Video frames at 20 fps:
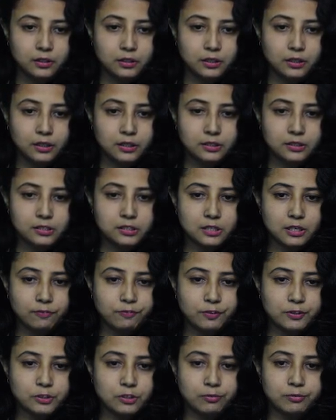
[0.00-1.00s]
in the
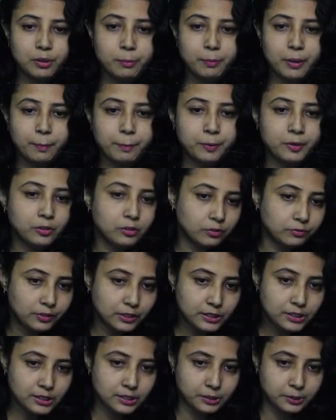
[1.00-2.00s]
surface of the membrane of the
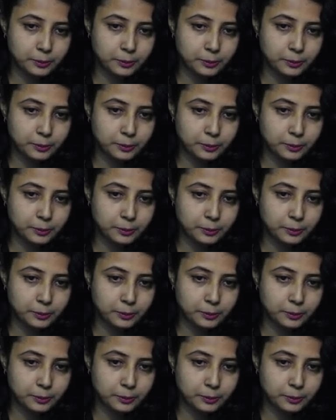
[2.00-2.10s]
teeth.